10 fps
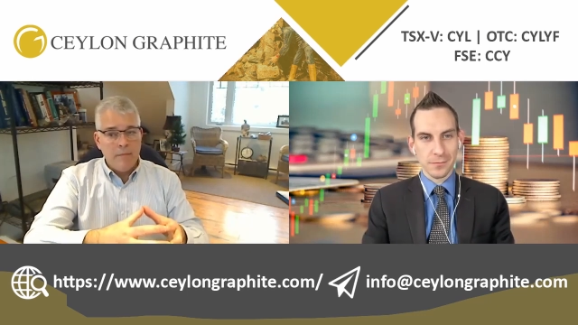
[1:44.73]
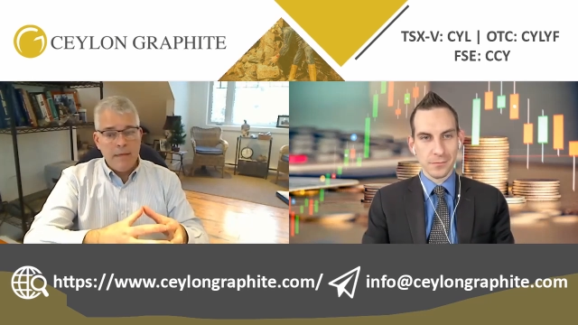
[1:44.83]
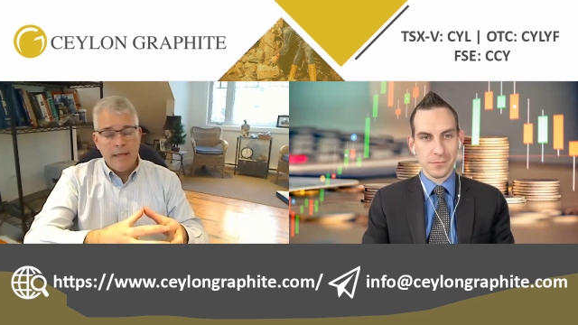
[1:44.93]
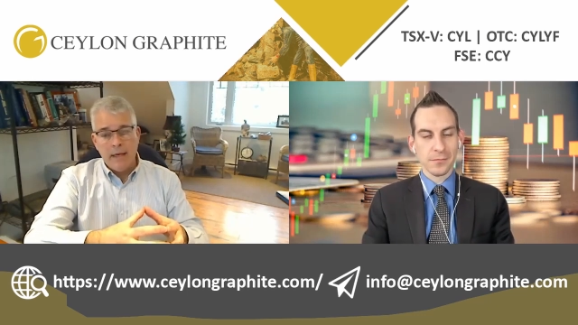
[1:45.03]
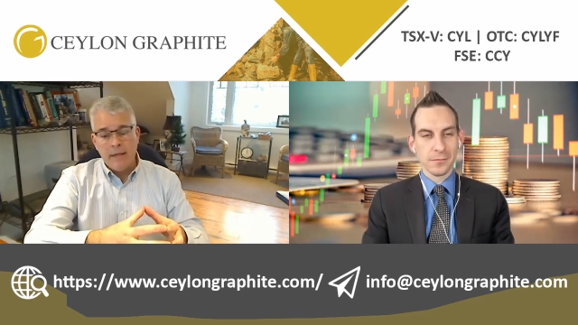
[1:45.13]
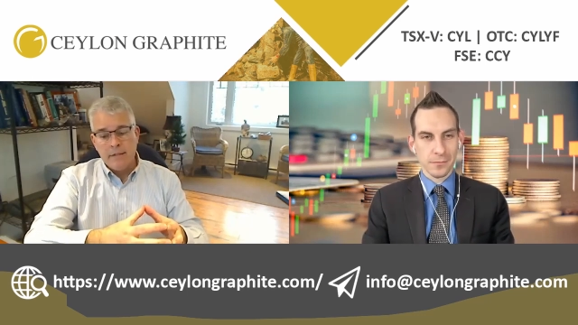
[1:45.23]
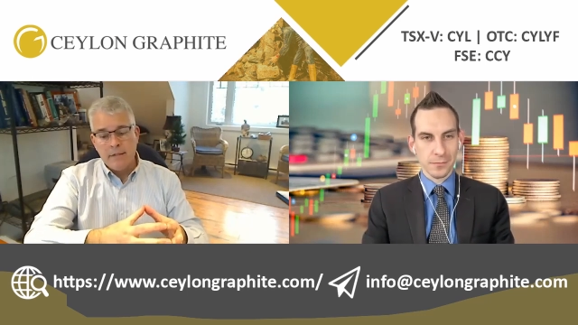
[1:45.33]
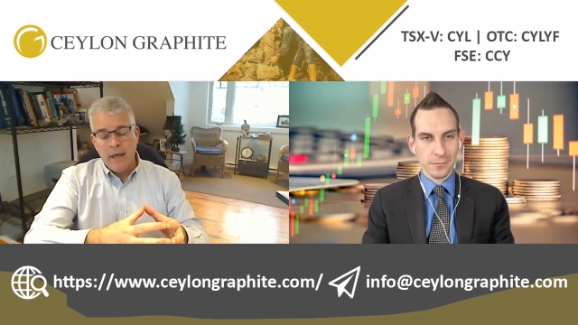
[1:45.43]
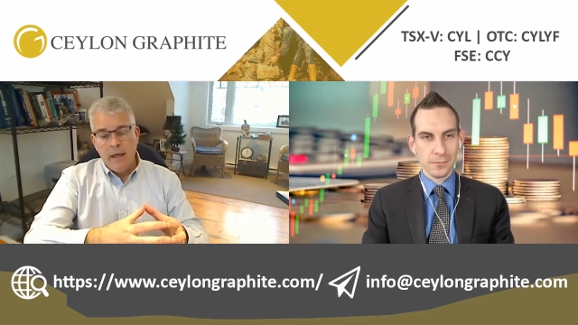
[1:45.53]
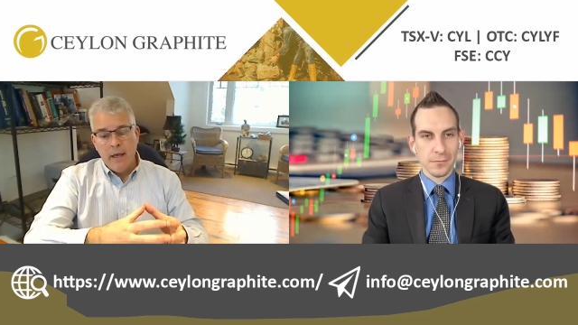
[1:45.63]
Speaker 1: because
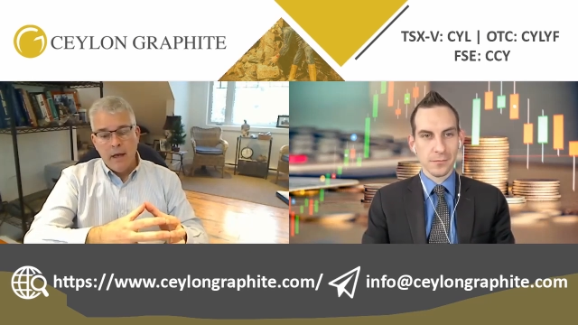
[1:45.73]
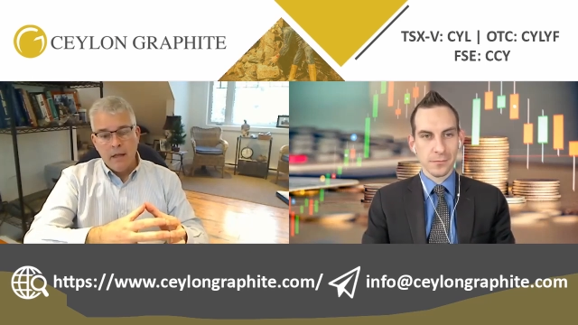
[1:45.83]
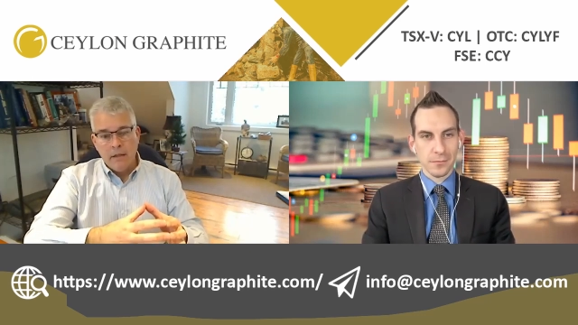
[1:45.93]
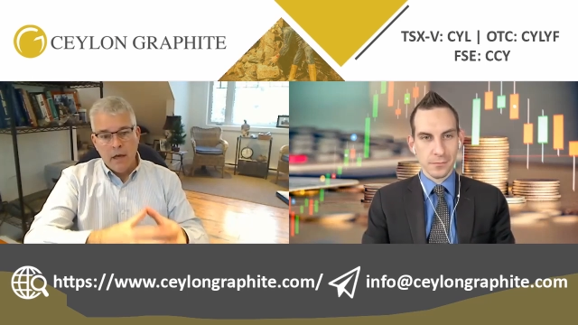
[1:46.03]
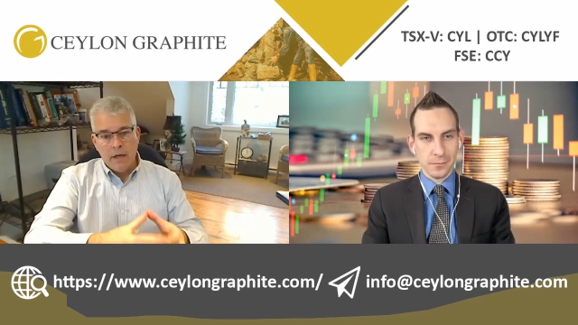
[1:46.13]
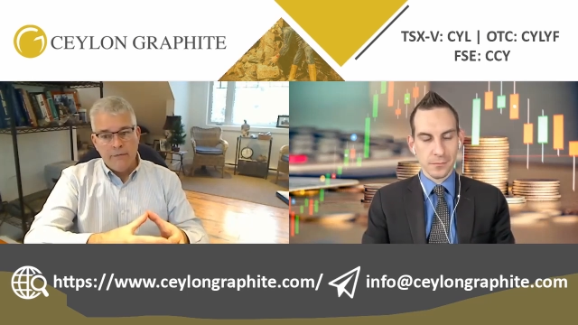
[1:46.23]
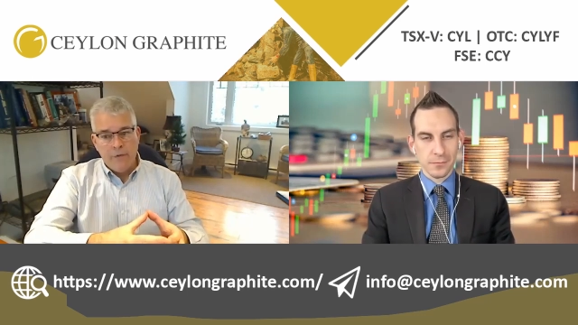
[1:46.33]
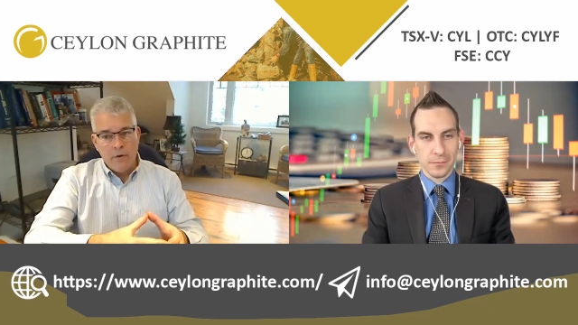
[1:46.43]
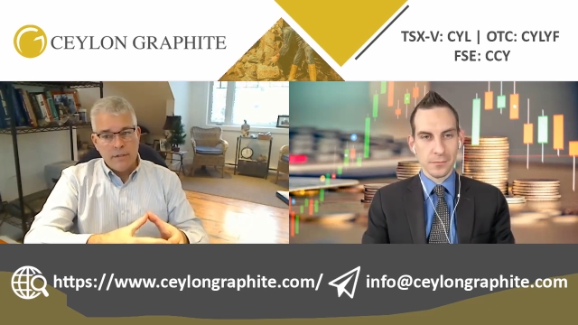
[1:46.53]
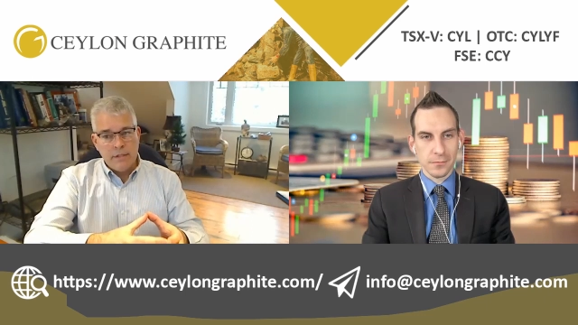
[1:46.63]
a lot are
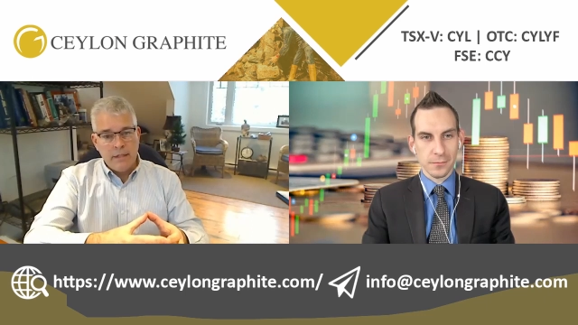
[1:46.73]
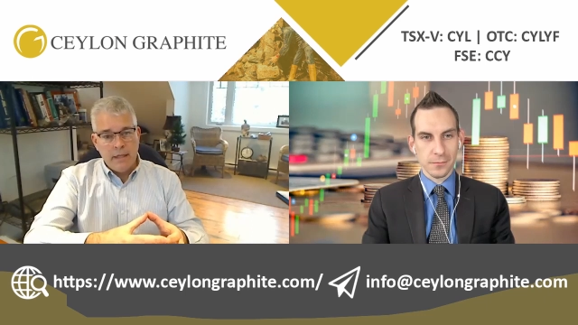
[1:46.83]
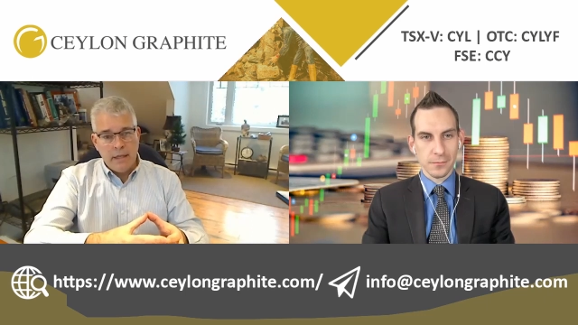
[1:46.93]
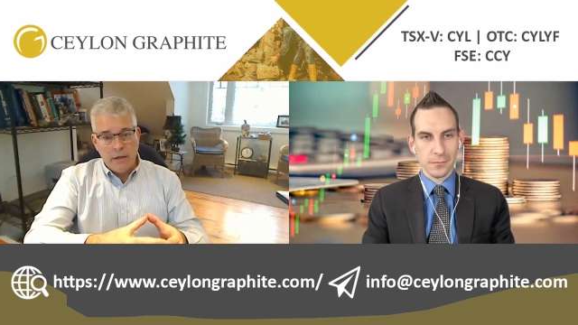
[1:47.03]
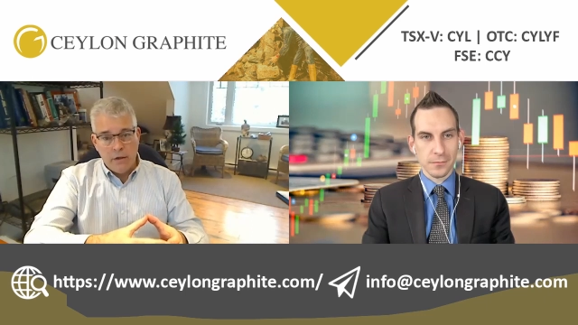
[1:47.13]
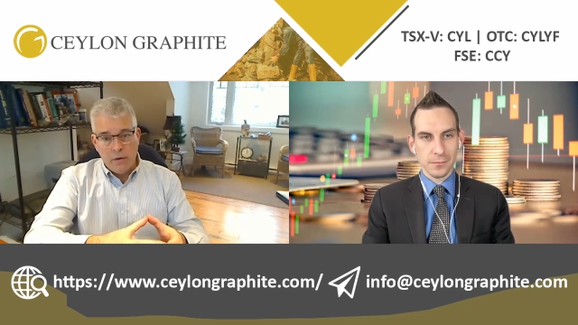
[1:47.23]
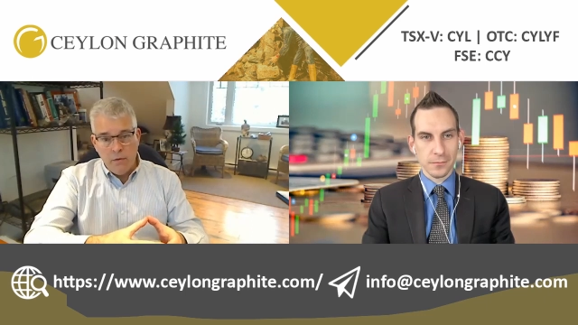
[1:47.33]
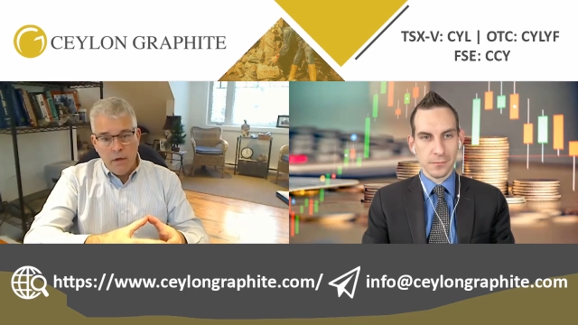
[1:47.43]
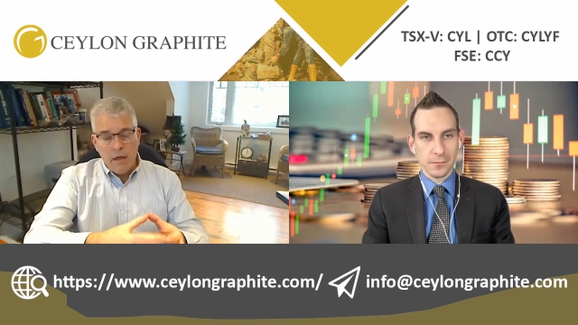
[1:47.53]
focused in the EU.